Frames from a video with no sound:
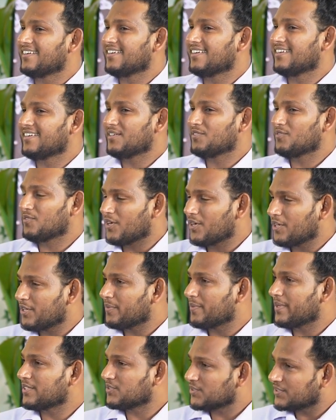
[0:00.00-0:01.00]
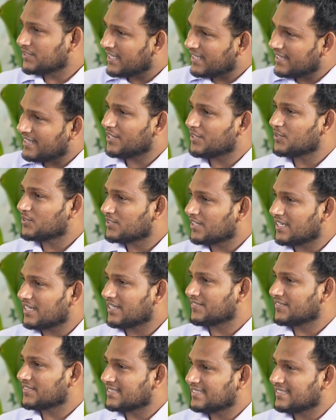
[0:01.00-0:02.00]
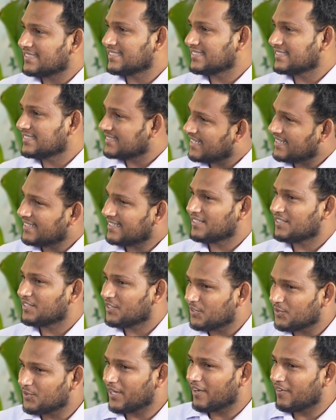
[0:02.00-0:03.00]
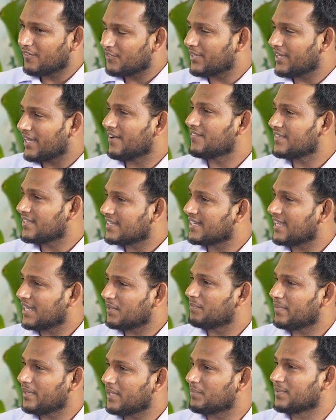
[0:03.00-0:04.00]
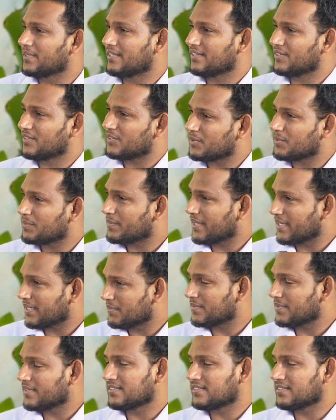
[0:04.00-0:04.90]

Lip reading: want to make sure that they use artificial intelligence, and you have to have the right people to help.